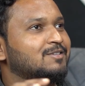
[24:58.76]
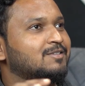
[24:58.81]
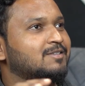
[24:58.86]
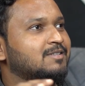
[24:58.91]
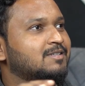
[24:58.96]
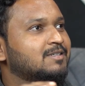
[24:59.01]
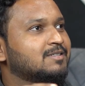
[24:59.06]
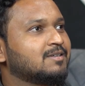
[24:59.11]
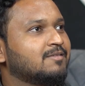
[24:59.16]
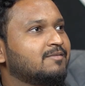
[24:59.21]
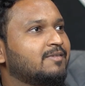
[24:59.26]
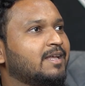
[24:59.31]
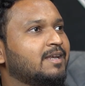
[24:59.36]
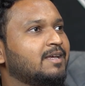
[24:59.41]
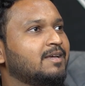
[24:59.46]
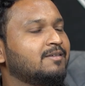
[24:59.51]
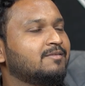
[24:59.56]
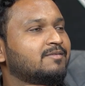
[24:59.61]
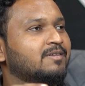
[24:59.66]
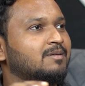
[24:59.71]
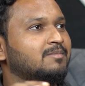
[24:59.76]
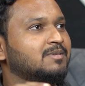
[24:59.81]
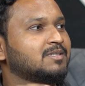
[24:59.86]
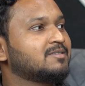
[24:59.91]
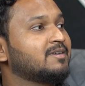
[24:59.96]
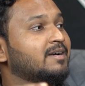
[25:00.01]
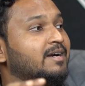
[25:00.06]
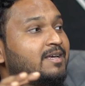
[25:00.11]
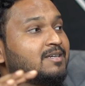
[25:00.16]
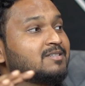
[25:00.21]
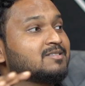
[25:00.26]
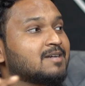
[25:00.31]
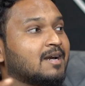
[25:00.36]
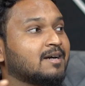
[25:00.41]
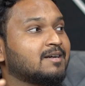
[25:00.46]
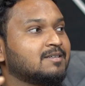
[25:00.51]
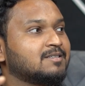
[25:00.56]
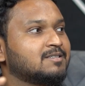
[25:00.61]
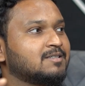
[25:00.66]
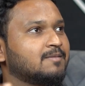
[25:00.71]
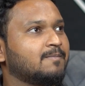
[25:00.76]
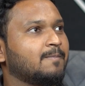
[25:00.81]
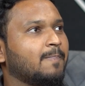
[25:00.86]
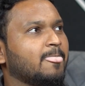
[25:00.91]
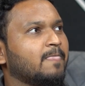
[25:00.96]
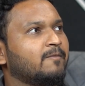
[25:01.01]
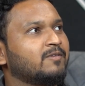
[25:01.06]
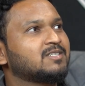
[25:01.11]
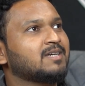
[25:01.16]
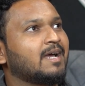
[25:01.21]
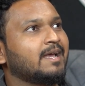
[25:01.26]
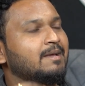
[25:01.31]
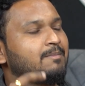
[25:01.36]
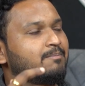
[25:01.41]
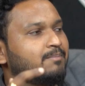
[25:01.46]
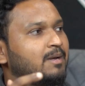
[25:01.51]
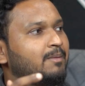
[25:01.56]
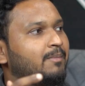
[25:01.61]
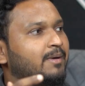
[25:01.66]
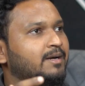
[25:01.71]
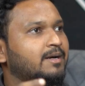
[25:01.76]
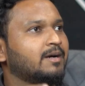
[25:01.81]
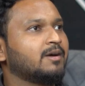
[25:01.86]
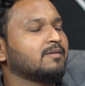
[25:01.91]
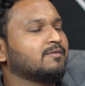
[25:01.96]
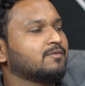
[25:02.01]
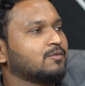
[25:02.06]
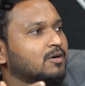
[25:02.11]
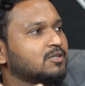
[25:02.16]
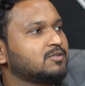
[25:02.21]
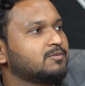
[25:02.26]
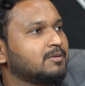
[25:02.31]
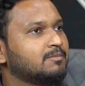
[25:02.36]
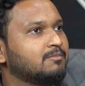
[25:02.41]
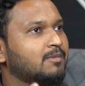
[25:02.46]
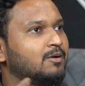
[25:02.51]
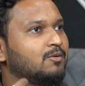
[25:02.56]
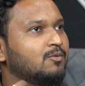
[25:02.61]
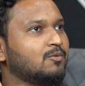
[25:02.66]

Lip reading: So this is a very famous trading strategy, which I implemented, of course, with my